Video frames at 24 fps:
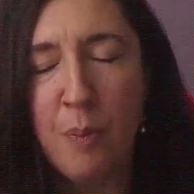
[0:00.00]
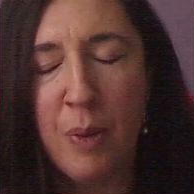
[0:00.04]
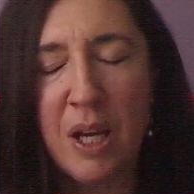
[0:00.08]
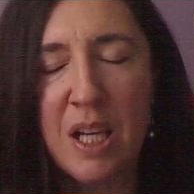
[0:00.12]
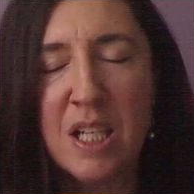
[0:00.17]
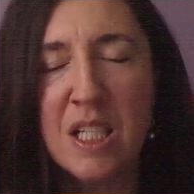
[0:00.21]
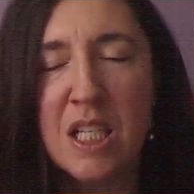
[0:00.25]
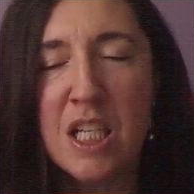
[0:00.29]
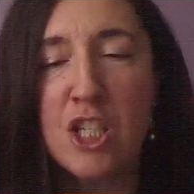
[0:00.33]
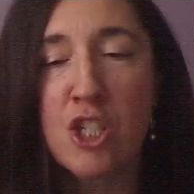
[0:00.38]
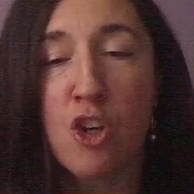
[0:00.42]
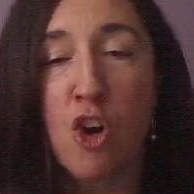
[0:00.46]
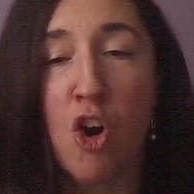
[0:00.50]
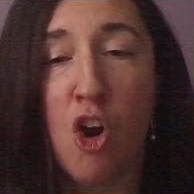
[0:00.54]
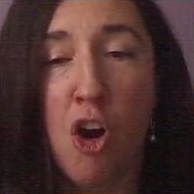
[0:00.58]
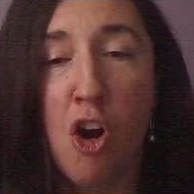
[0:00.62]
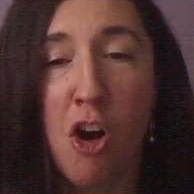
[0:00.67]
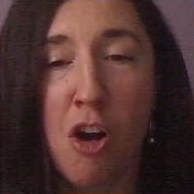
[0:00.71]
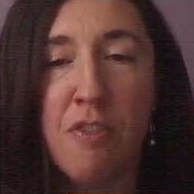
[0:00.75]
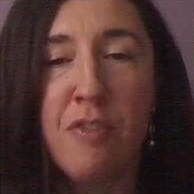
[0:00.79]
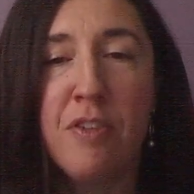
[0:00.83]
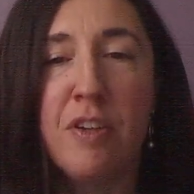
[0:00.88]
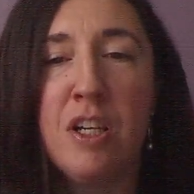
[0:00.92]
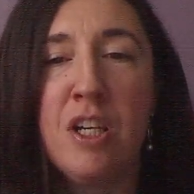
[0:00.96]
Pisces are
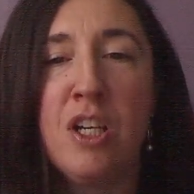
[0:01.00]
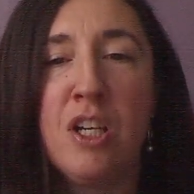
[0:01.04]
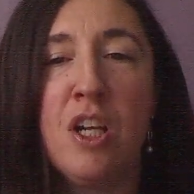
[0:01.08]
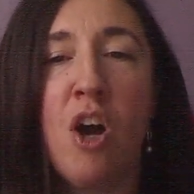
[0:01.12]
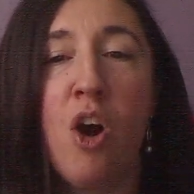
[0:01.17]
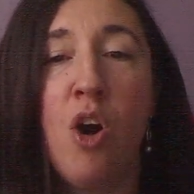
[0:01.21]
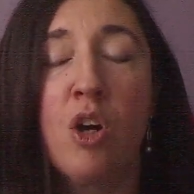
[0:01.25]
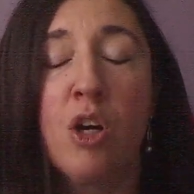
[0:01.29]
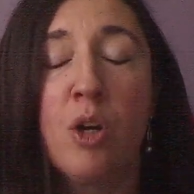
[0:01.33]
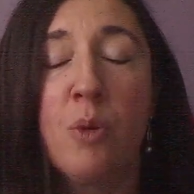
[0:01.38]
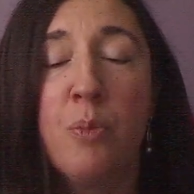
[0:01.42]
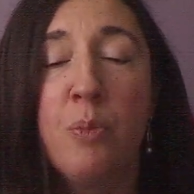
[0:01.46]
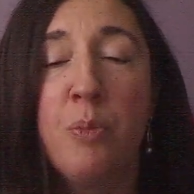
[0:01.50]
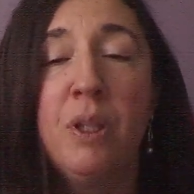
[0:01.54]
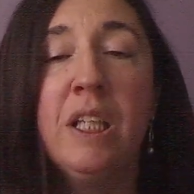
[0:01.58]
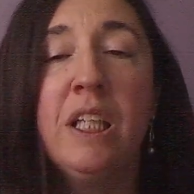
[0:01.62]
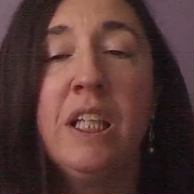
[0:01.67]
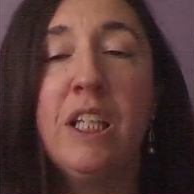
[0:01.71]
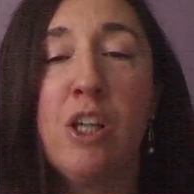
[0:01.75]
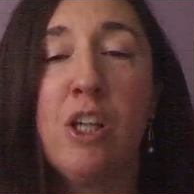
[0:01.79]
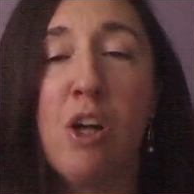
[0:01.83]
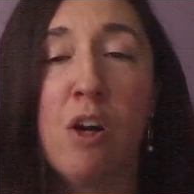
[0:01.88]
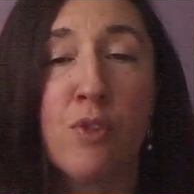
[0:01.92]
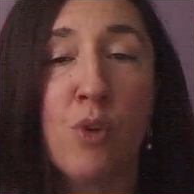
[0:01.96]
often
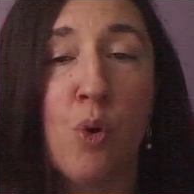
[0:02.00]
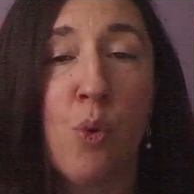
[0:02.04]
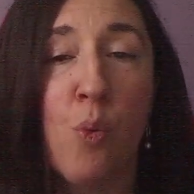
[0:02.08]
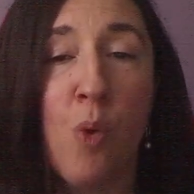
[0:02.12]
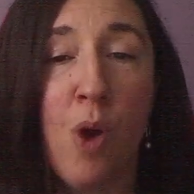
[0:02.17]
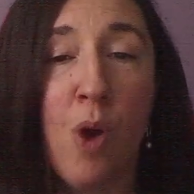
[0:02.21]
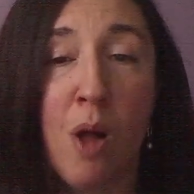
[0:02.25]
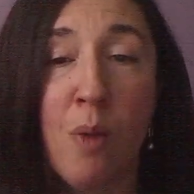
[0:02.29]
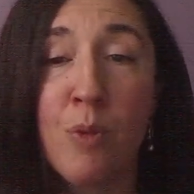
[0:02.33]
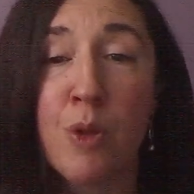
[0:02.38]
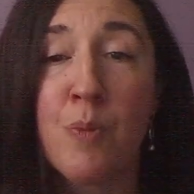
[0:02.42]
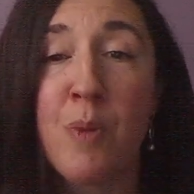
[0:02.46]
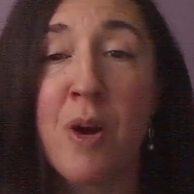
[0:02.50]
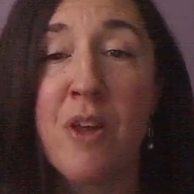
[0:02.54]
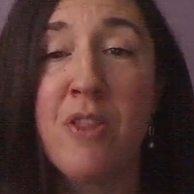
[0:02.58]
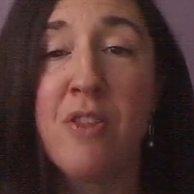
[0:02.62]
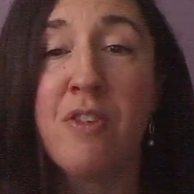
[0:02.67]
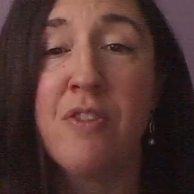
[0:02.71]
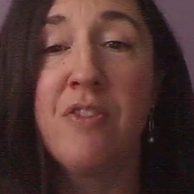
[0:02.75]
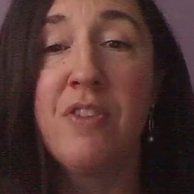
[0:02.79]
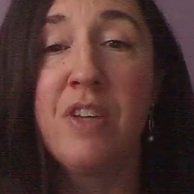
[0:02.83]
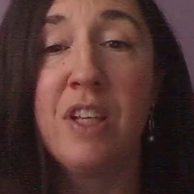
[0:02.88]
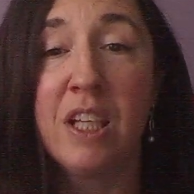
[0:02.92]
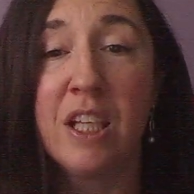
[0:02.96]
completely overwhelmed by the
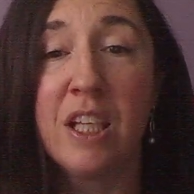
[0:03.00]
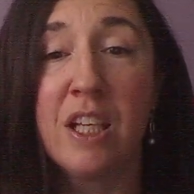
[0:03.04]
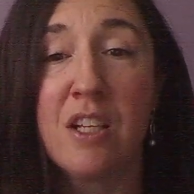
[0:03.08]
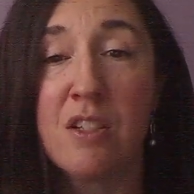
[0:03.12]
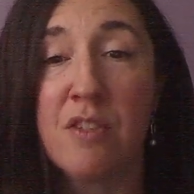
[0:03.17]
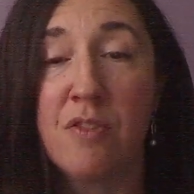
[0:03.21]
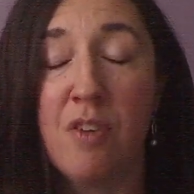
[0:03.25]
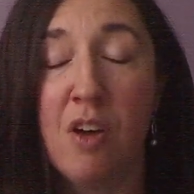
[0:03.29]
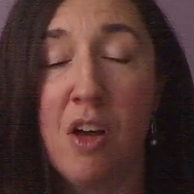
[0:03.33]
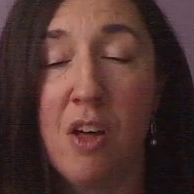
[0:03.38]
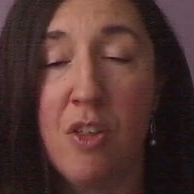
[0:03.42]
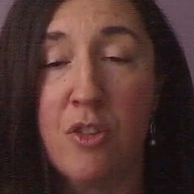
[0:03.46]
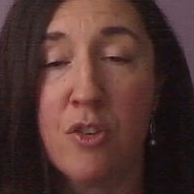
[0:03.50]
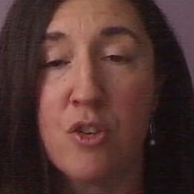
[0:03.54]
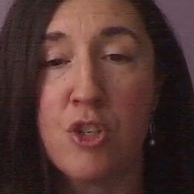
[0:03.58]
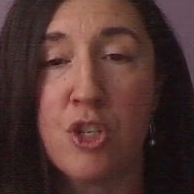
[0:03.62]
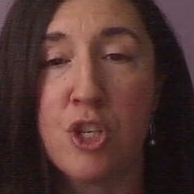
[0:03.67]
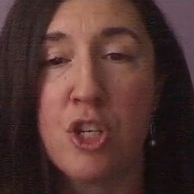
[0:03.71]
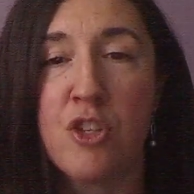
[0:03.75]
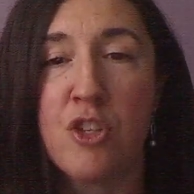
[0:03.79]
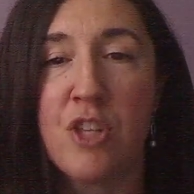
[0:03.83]
feelings of others.